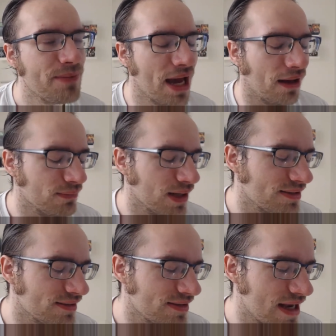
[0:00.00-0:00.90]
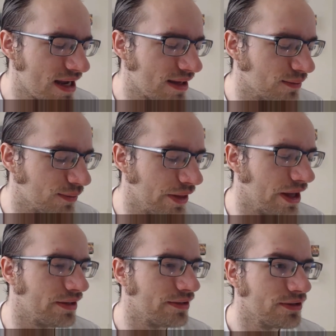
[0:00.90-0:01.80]
yeah, let's say
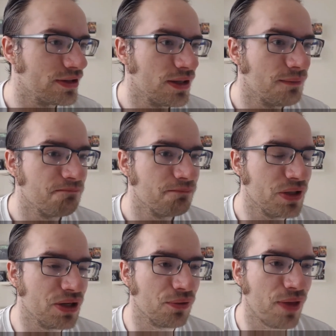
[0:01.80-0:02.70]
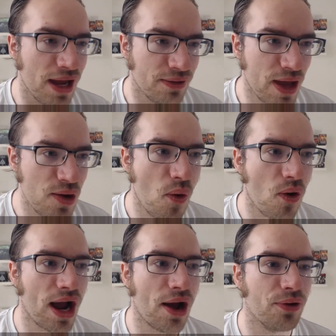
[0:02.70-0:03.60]
that, you know, they, they
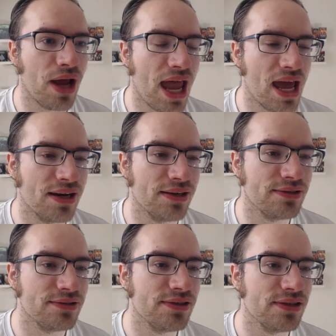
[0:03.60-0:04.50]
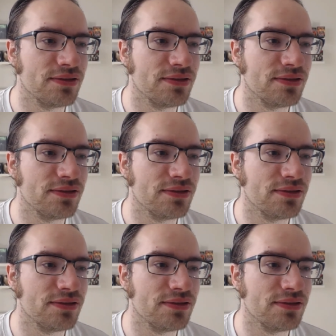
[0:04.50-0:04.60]
walk out and,